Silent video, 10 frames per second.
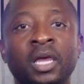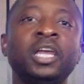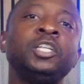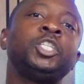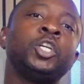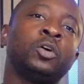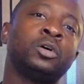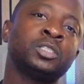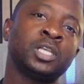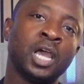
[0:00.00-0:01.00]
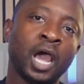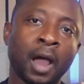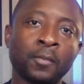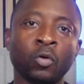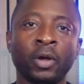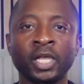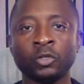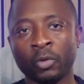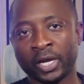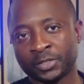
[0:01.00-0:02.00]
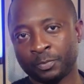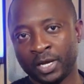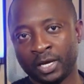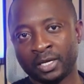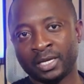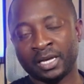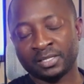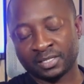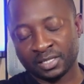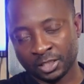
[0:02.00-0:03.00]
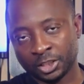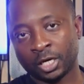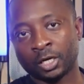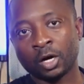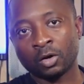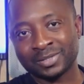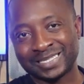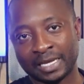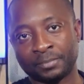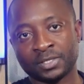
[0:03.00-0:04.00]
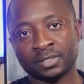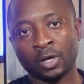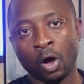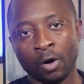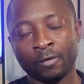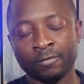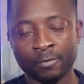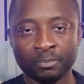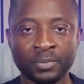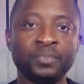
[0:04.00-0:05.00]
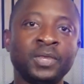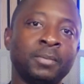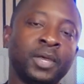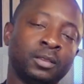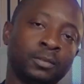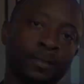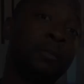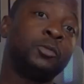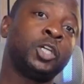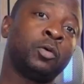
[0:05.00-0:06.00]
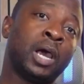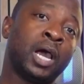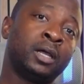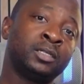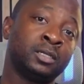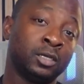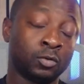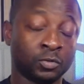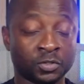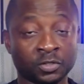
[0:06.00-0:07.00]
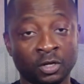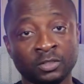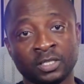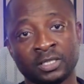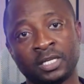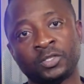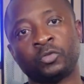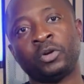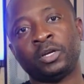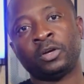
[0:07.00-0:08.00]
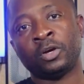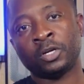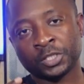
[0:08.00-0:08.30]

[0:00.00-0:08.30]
In short, I'm going to explain the essential concepts of BPMN. I'm Gerard, consultant and trainer